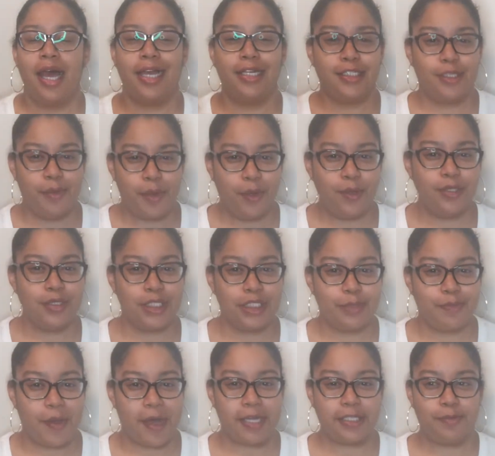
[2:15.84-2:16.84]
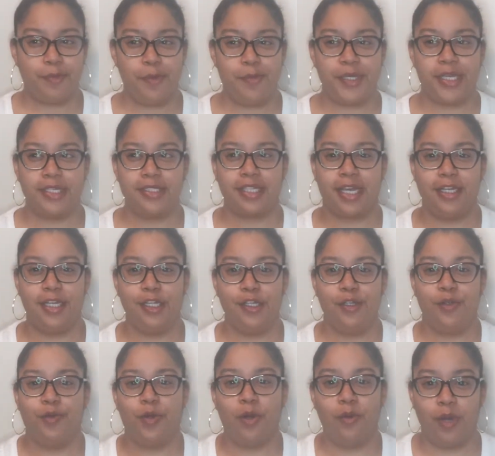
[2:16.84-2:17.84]
I suppose it's possible because I
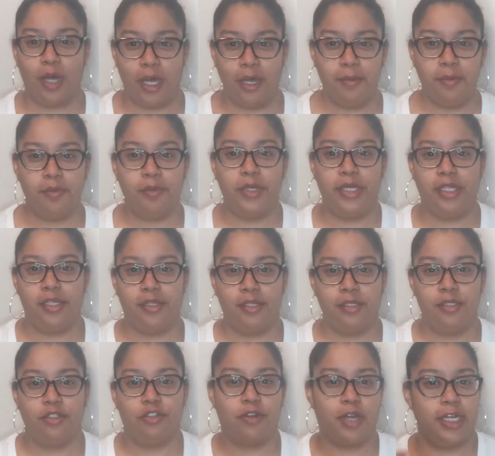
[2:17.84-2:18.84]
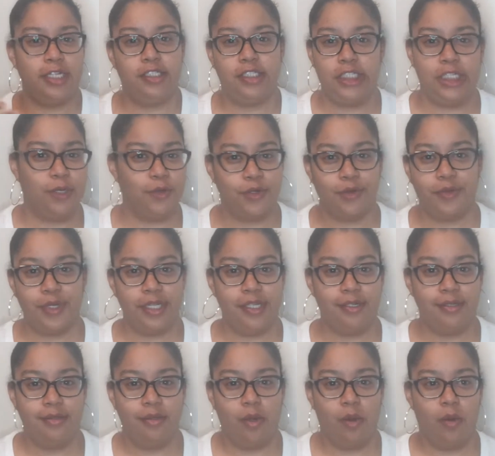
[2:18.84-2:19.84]
didn't grow up with dry
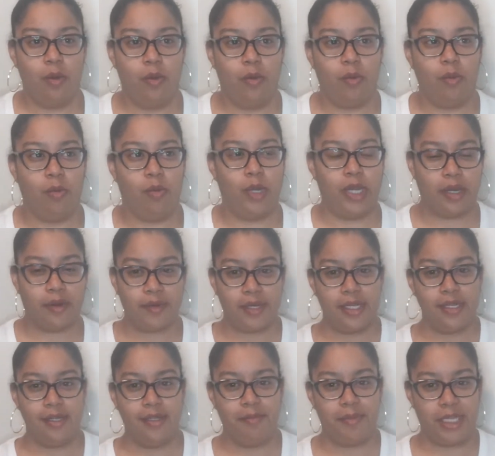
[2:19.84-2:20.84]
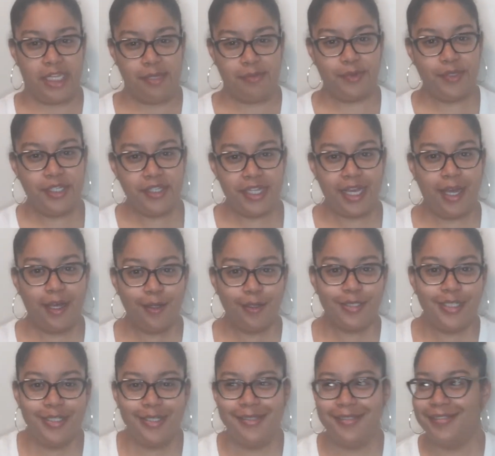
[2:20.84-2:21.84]
deodorant wearing people in the
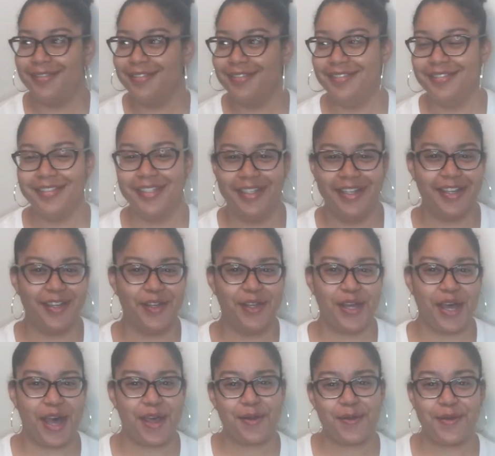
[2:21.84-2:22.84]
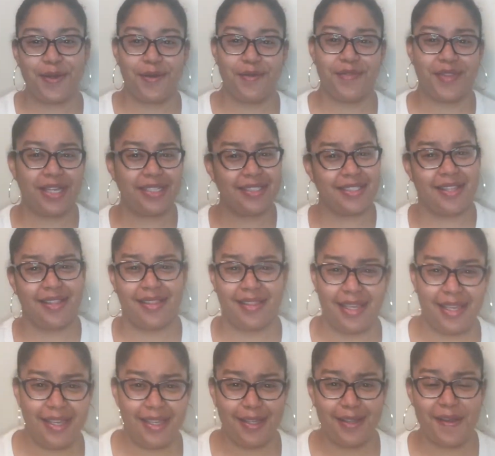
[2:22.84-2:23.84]
house. I don't know if that's a
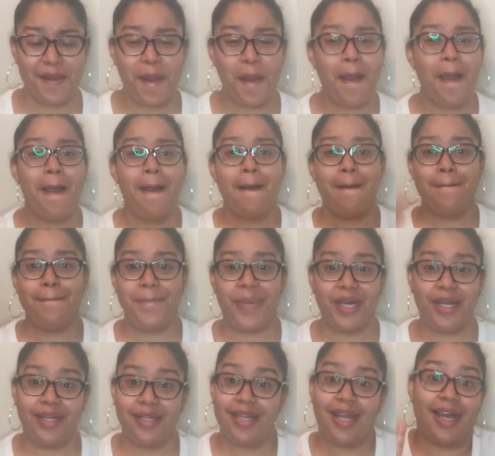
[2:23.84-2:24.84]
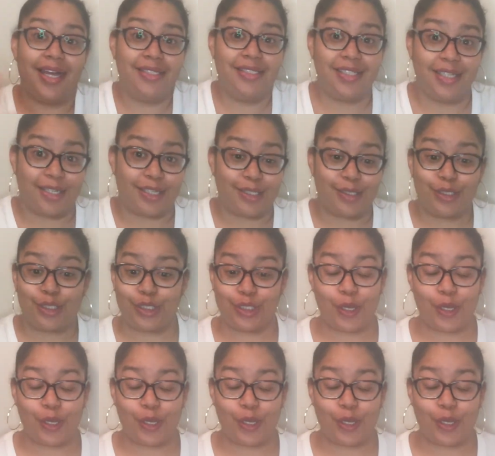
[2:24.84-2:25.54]
thing, but I didn't.